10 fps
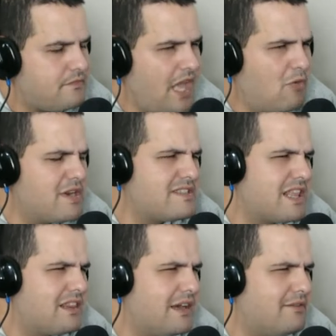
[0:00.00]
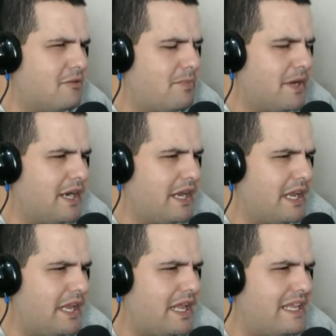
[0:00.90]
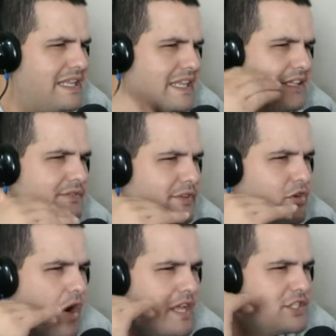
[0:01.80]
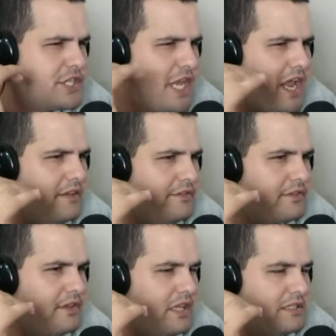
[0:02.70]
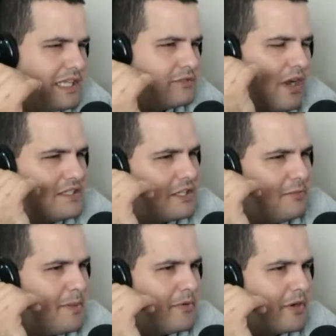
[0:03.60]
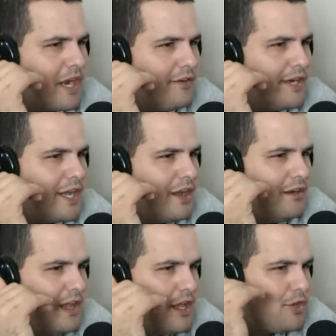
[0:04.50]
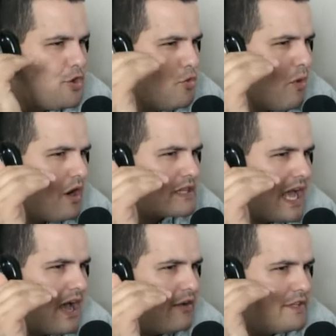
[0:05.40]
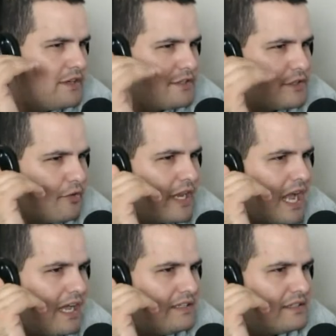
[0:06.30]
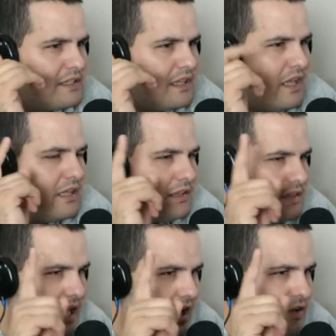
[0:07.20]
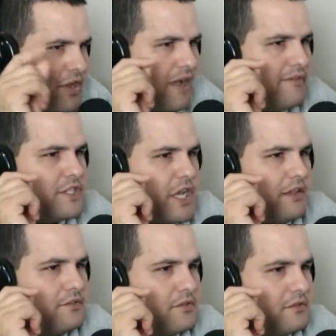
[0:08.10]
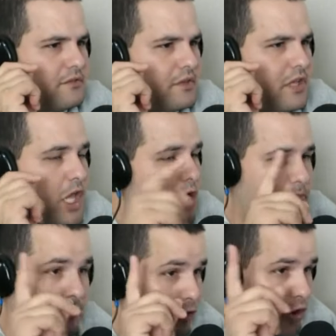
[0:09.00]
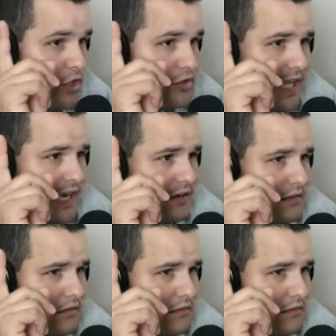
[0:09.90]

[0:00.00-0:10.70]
I wouldn't say level, but it, it, gives you a chance. That's why I tell people to carry a gun. You walked out and there's three guys. Now you have a chance. Before you didn't.